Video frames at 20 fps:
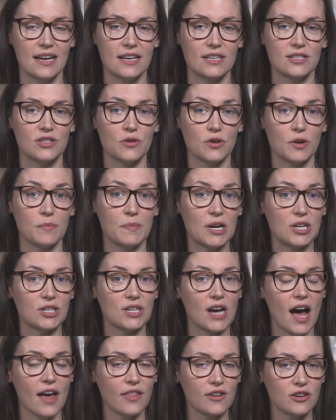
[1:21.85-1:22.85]
So compared
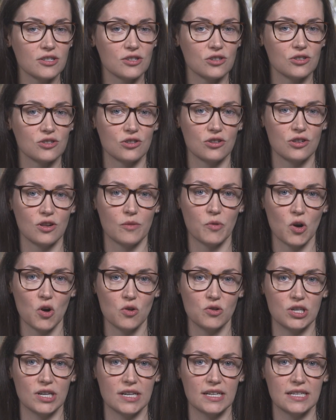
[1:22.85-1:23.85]
to other surgical
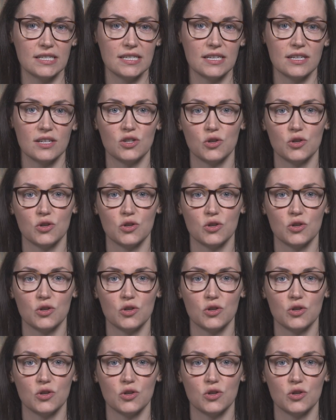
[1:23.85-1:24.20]
approaches,